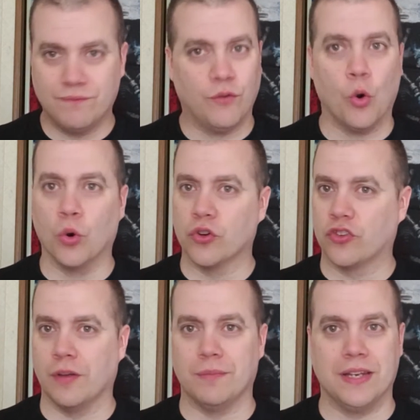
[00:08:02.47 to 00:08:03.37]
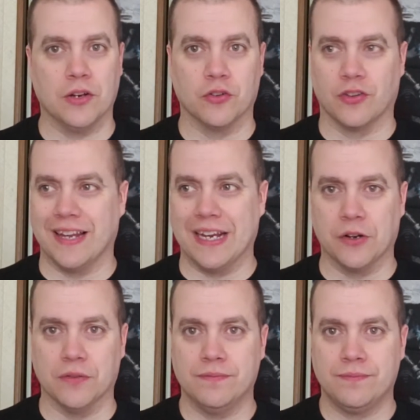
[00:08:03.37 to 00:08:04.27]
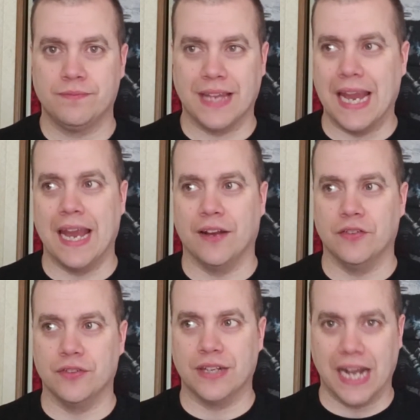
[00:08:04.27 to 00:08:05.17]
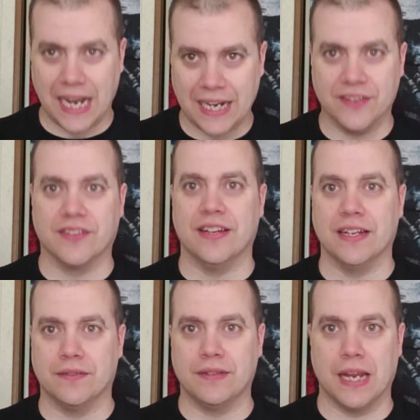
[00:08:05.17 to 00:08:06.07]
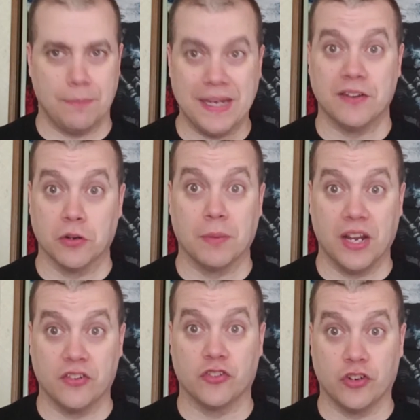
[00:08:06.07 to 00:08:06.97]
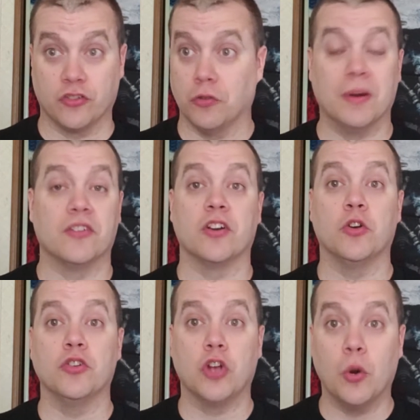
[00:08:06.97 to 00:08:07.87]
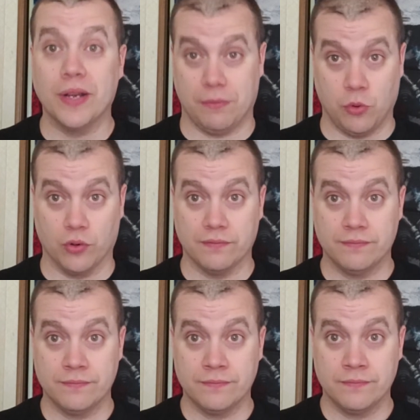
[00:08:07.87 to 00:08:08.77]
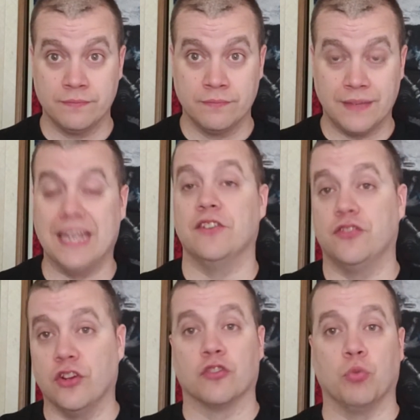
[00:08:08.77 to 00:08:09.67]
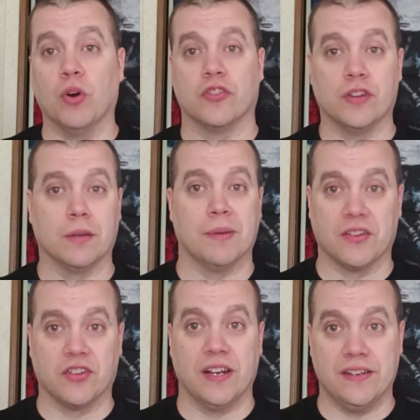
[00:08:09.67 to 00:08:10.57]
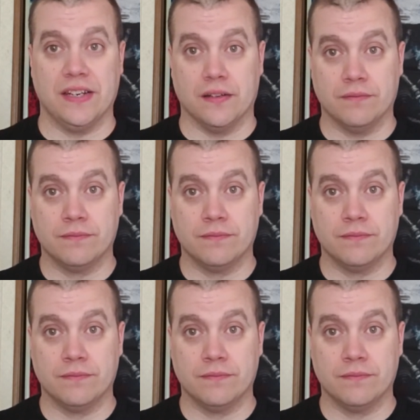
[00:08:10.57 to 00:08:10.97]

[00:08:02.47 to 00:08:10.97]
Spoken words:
Four something years later, and guys that had beaten their bodies to shit so much they couldn't go anymore. It just wasn't the best idea.